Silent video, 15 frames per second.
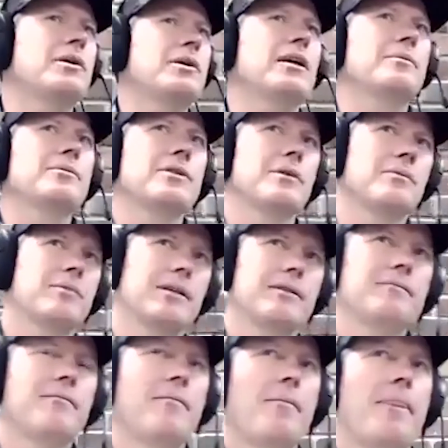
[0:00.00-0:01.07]
up
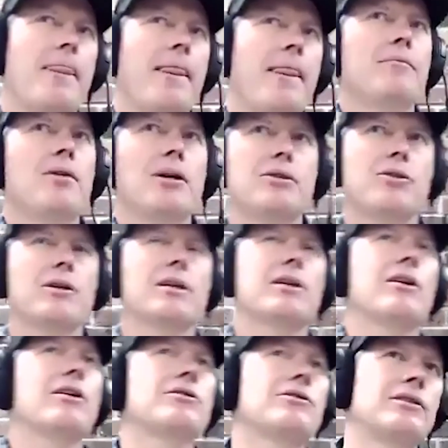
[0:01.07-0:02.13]
something. I'm not trying to
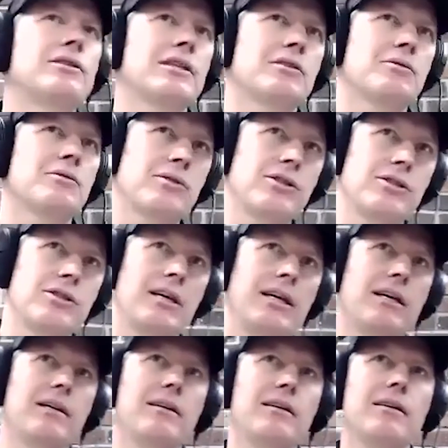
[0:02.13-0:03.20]
contradict what you're
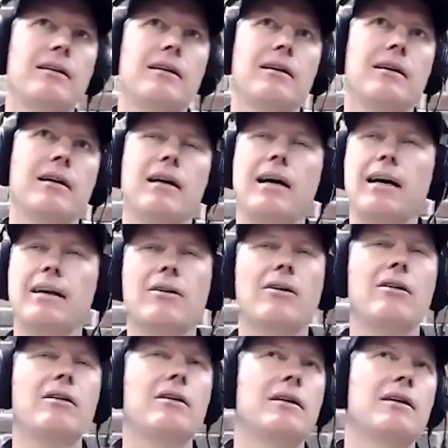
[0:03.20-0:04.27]
saying at
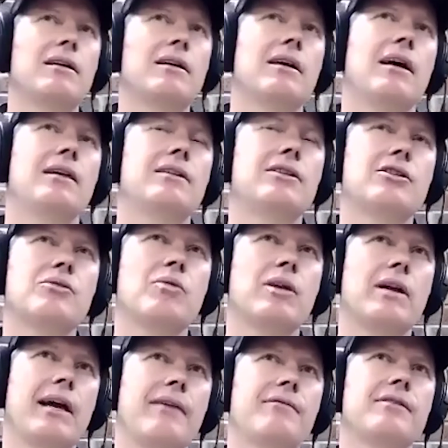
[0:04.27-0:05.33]
all. I just
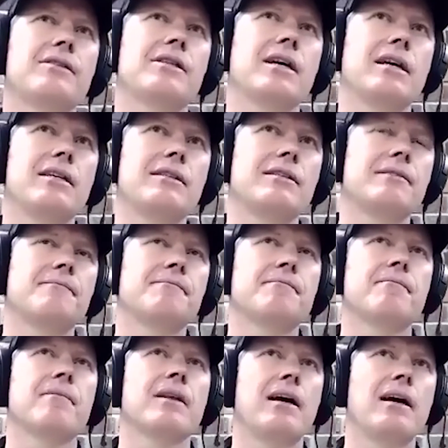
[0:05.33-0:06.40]
want to emphasize
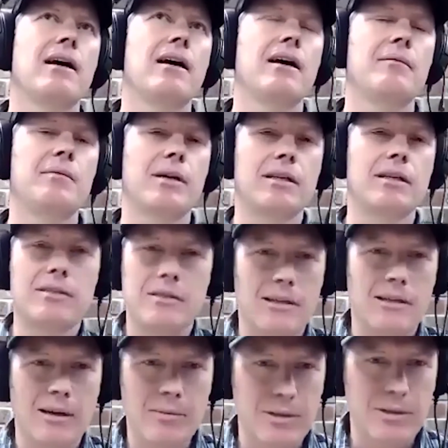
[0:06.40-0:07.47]

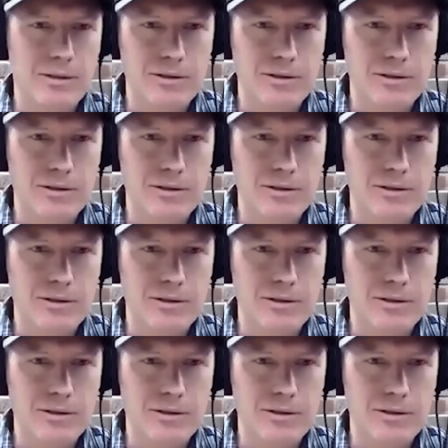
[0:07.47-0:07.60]
because I'm an